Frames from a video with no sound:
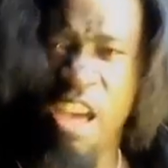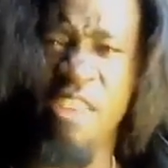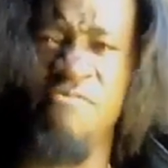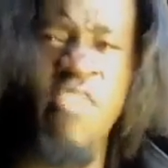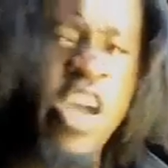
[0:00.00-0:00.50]

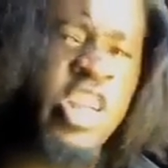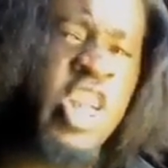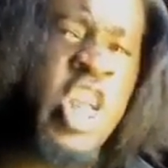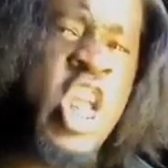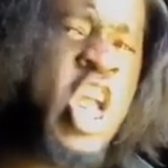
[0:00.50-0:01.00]
and
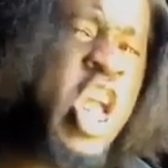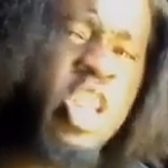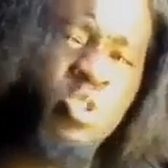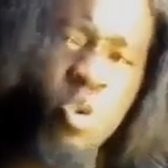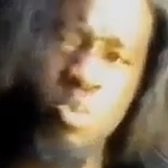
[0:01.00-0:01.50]
finally
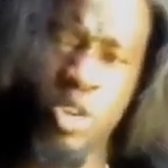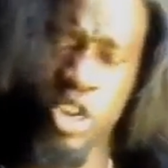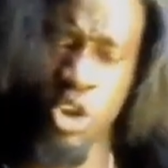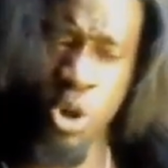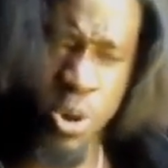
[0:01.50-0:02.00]
into
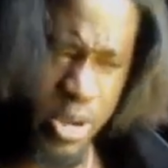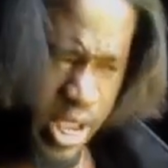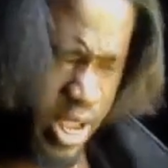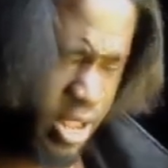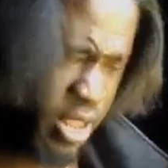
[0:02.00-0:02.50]
obscurity.
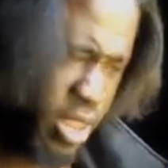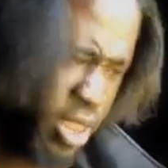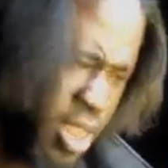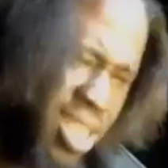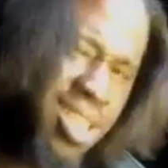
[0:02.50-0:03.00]

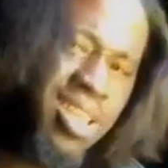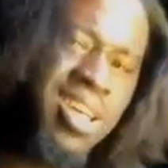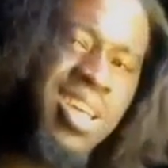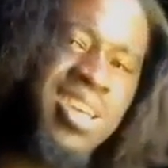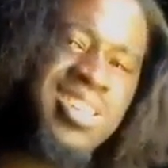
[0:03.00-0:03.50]

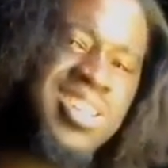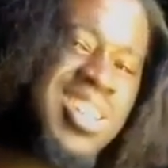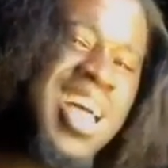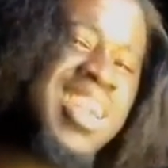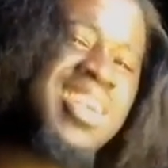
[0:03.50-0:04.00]

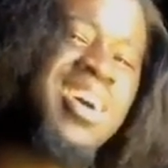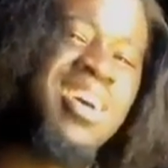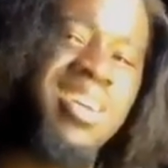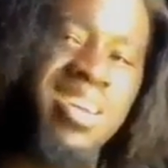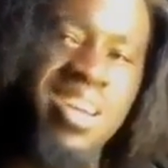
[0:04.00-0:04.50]
Because a lot of
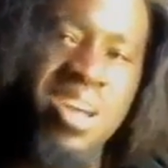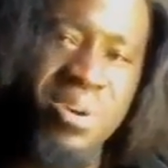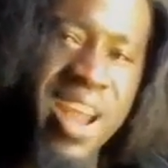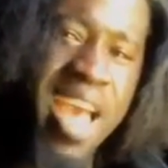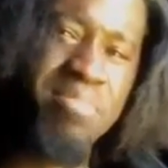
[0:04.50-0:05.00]
y'all
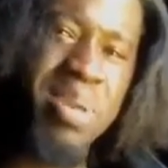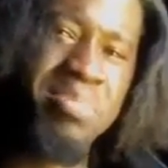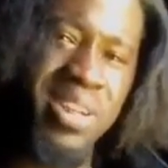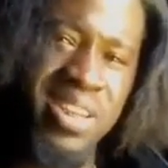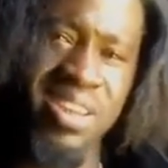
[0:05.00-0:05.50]
would have me
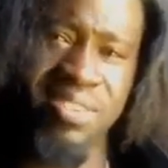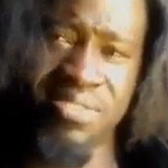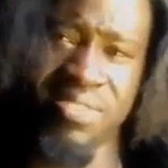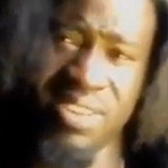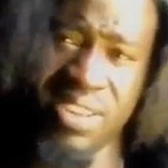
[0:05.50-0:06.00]

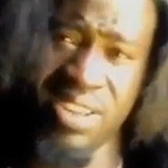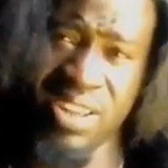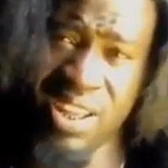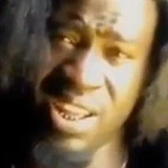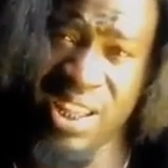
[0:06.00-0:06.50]
believe
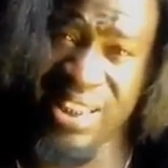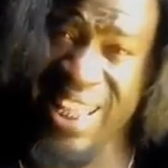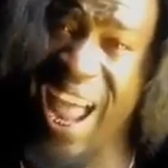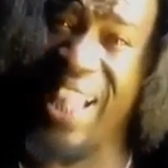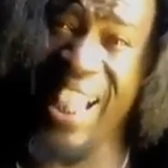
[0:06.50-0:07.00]

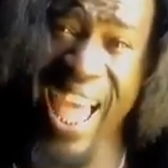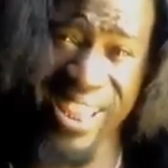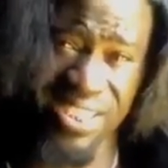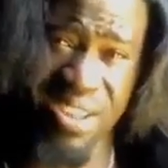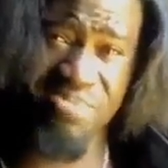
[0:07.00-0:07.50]
that I
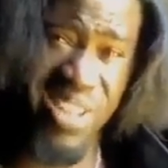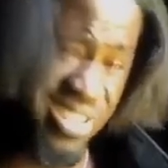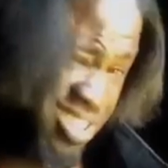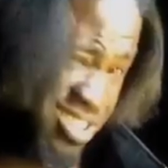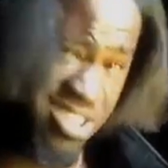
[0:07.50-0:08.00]
lack something
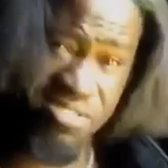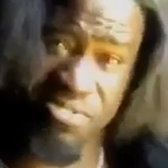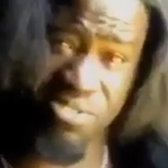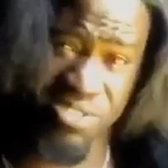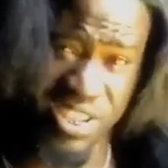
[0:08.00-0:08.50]
that these other
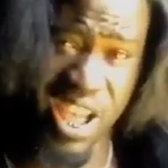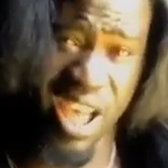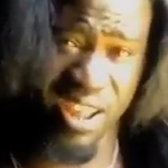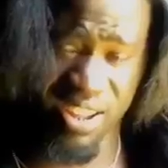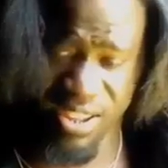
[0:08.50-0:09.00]
folks
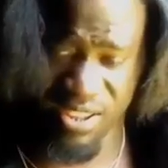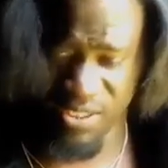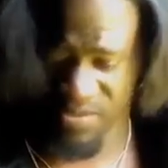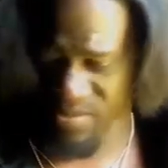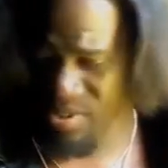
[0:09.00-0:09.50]
got.
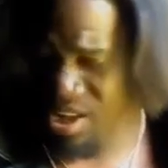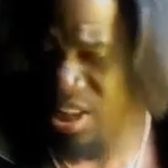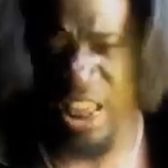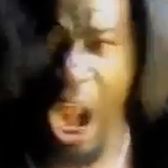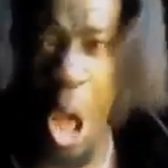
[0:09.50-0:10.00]

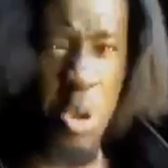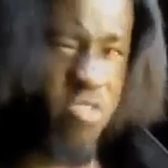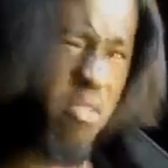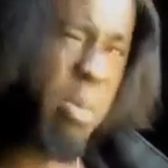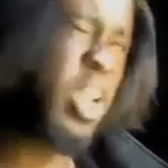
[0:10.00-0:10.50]
That I
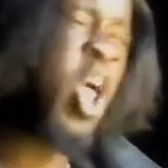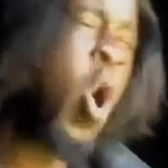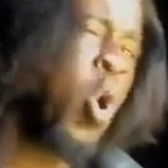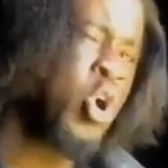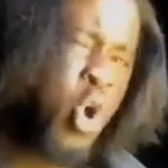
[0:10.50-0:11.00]
don't even
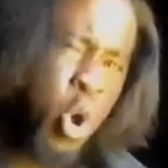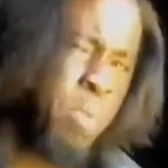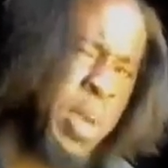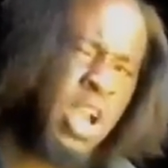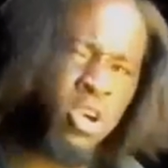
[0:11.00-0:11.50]
belong
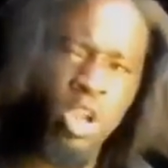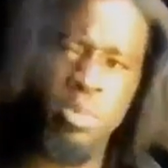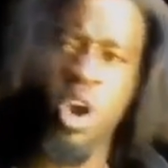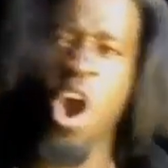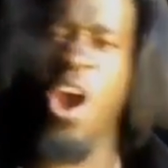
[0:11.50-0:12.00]
on a Battle
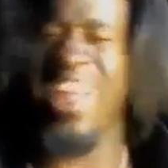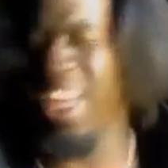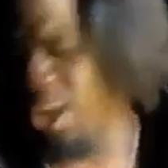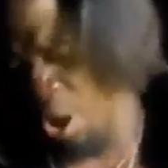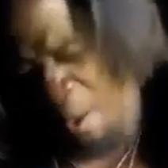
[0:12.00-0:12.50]
Club card.
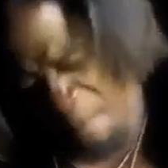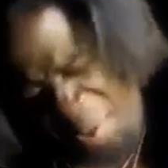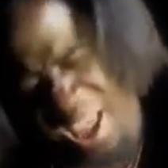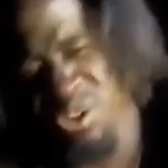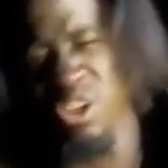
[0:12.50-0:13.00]
Hell,
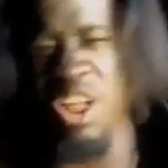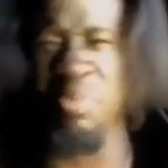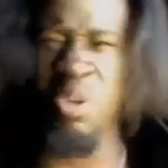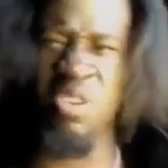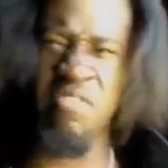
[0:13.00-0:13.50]
Battle
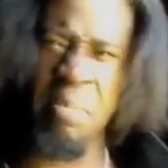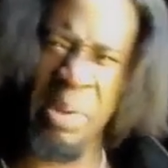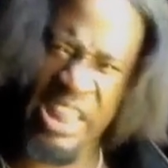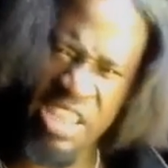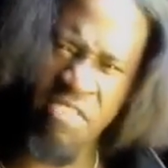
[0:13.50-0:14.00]
Club don't even
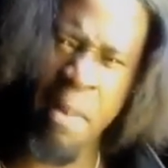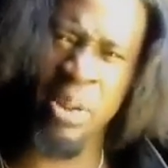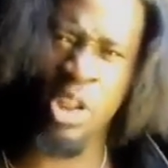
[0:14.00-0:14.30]
believe I